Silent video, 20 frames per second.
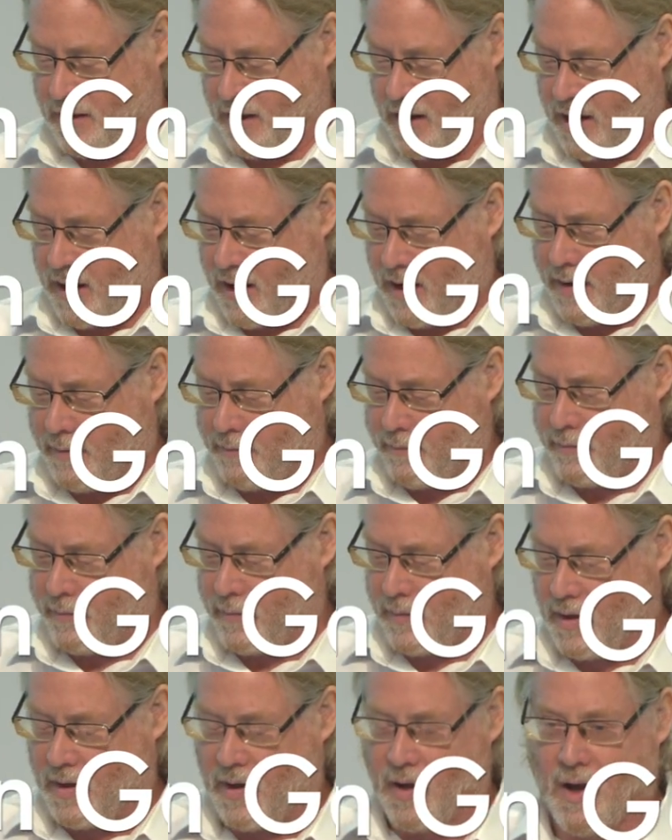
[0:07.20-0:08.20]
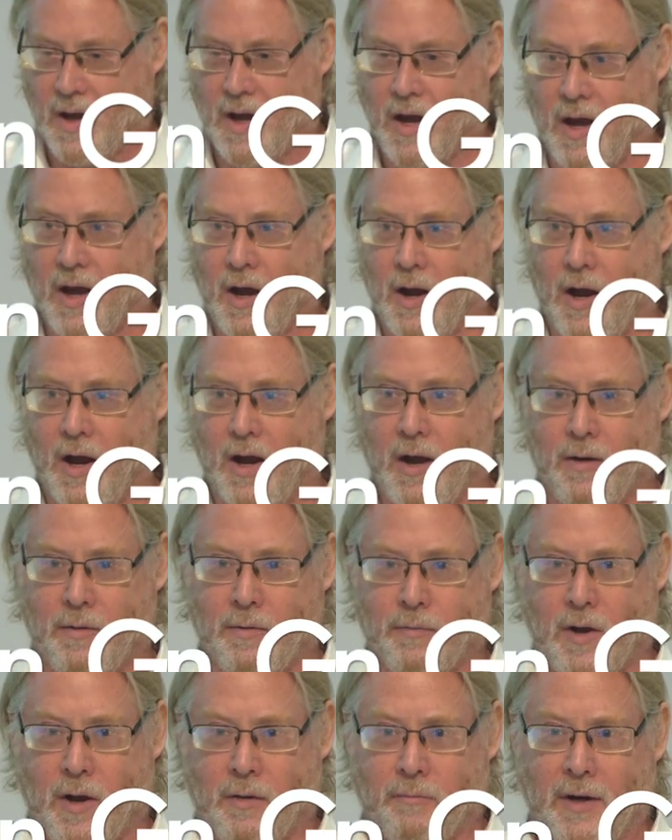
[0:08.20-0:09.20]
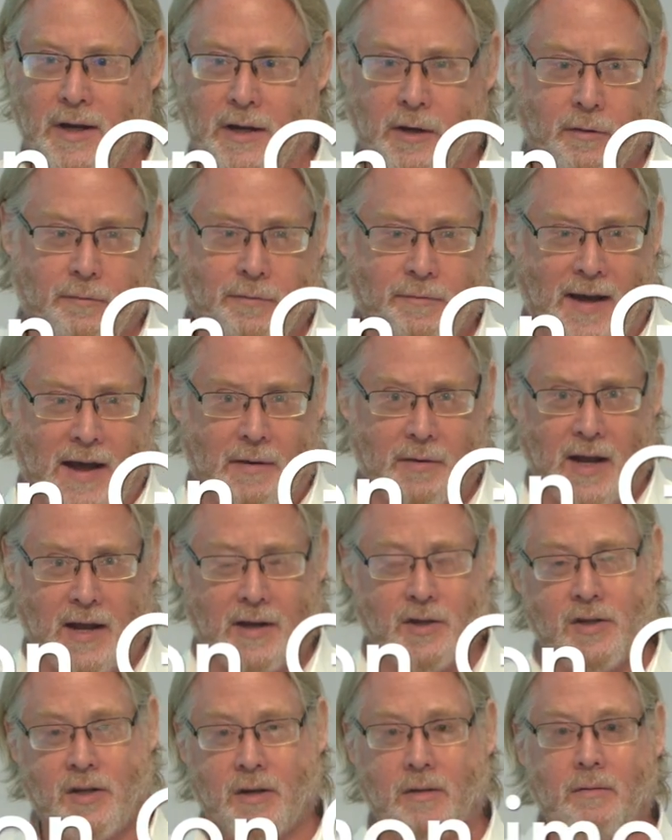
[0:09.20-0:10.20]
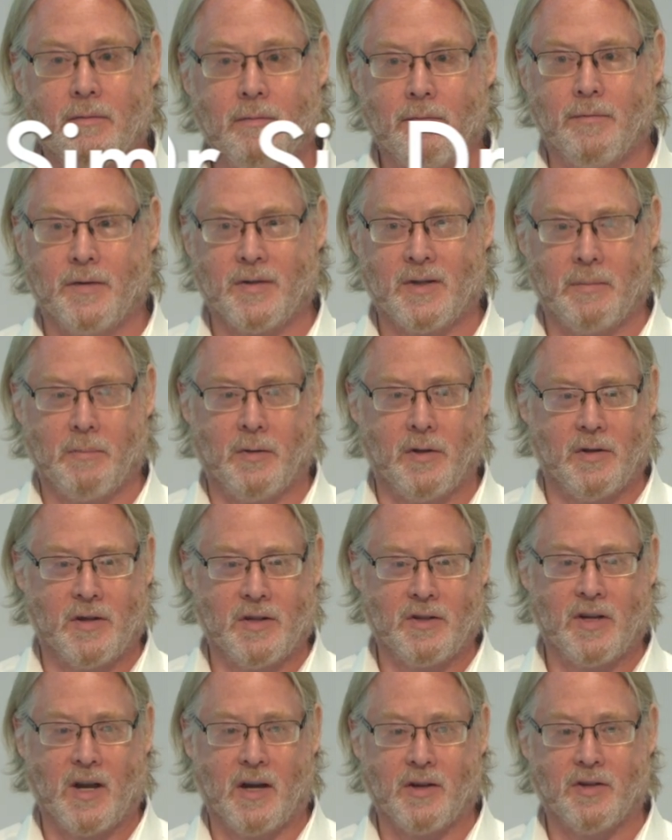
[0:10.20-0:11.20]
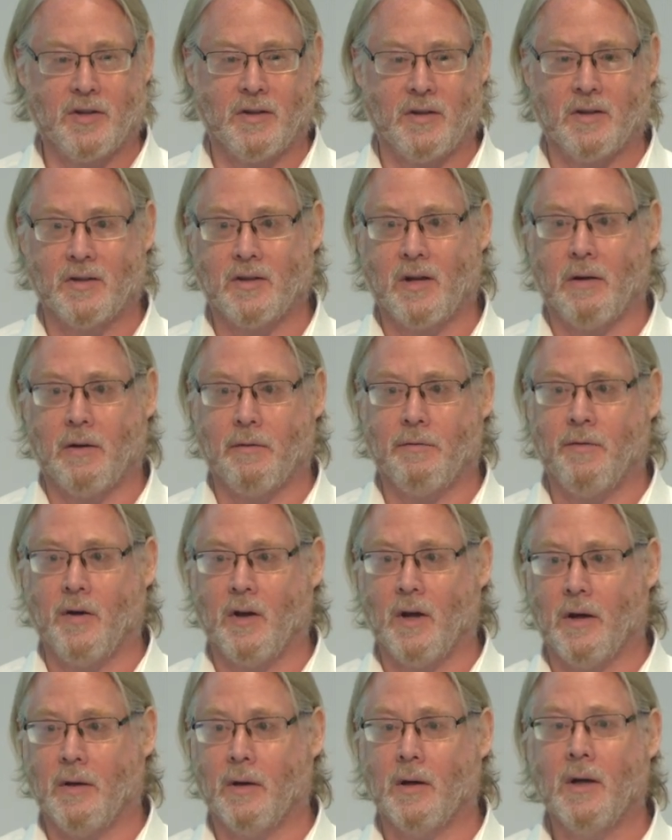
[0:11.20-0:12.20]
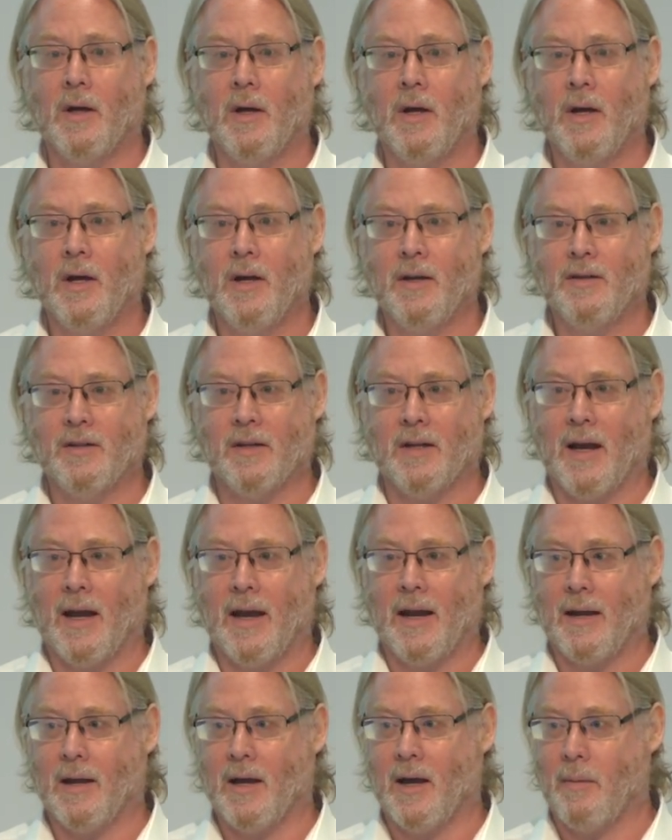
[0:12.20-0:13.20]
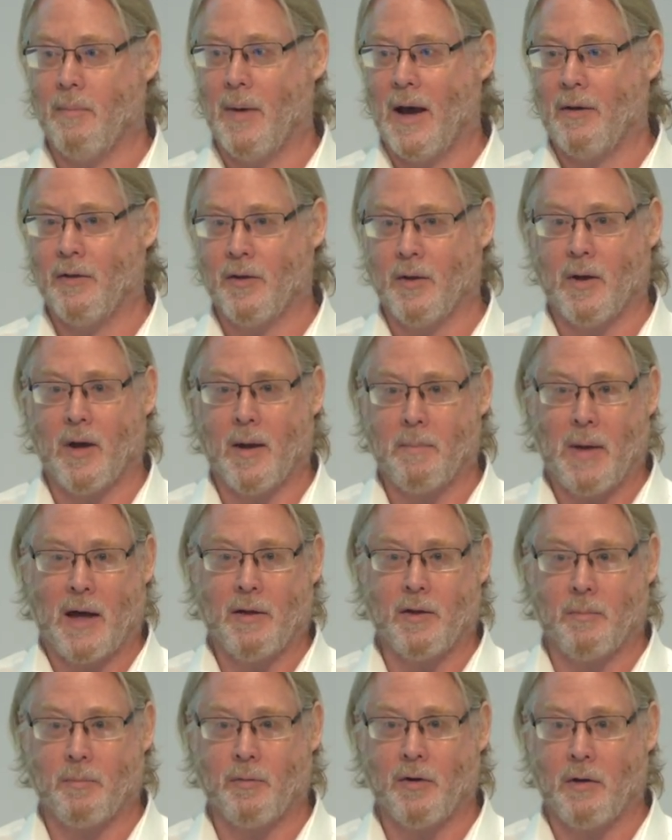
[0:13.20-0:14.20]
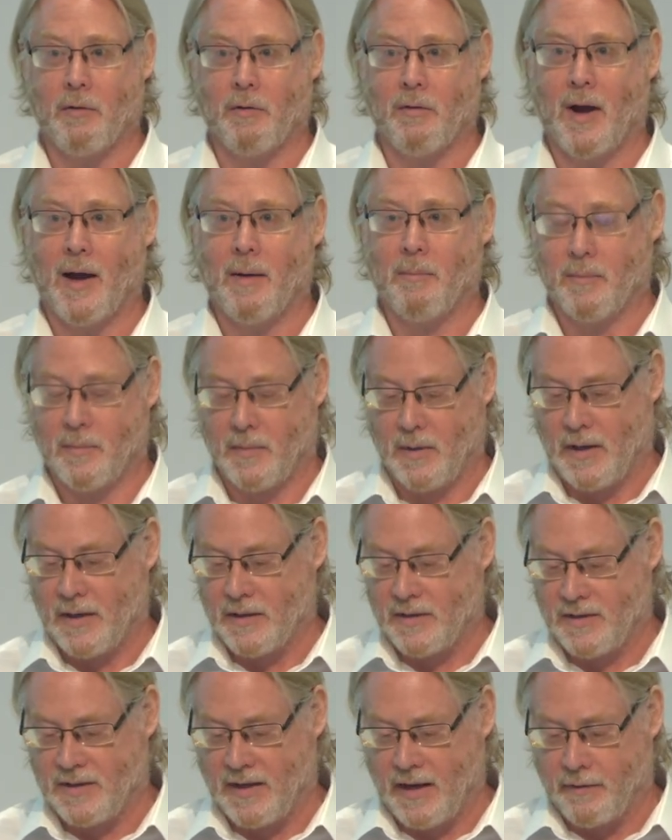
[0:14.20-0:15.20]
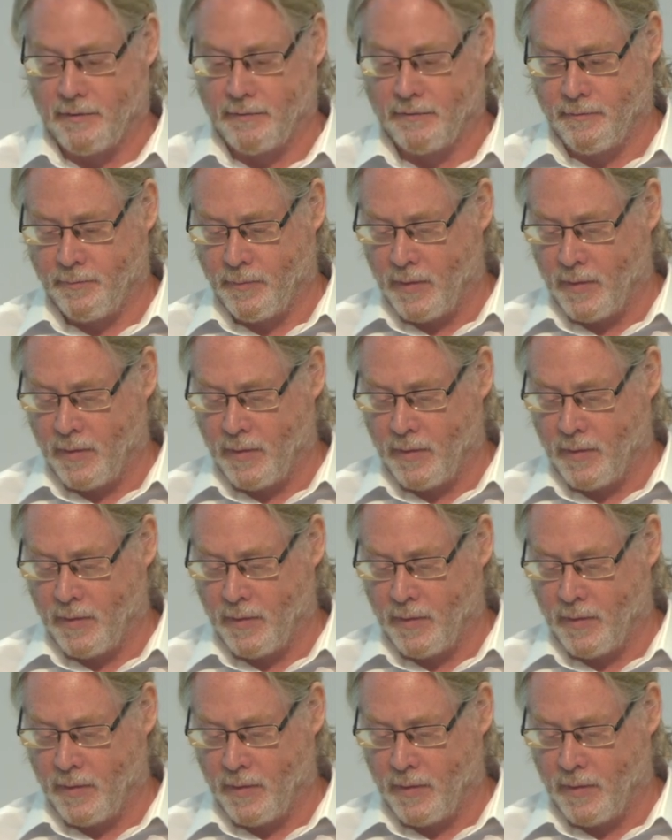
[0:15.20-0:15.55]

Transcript: um, a, really good foundation for some of the discussion that's going to follow today about the, about the program itself.